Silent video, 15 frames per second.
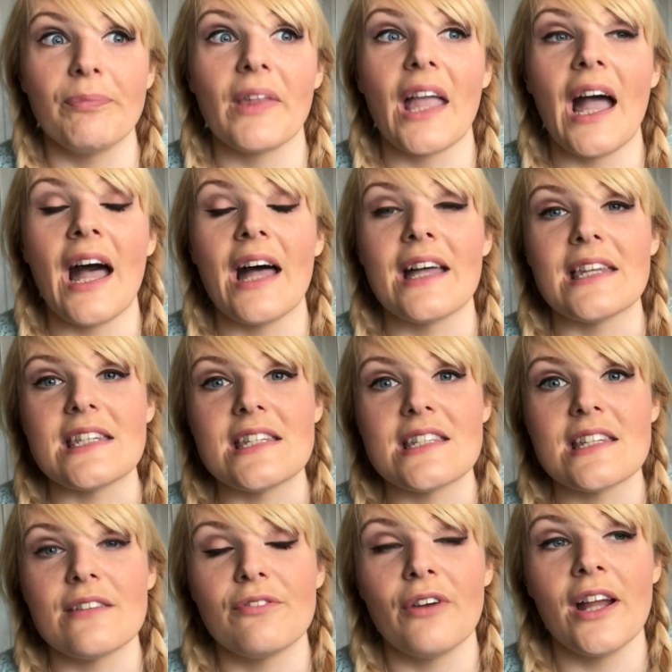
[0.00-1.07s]
and
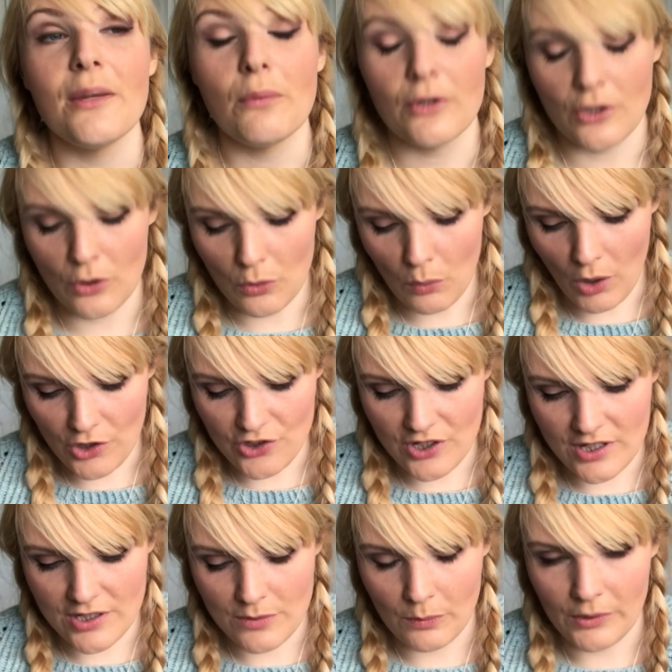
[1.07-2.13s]
for anyone who
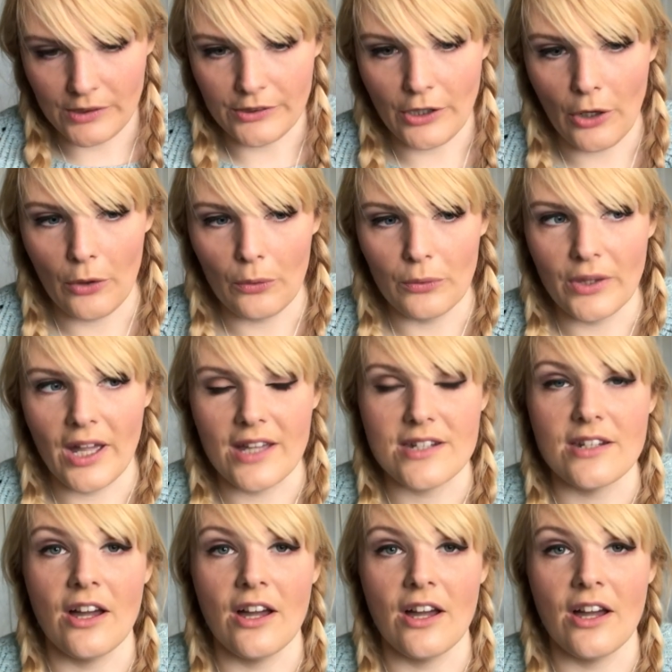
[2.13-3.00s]
watches will know that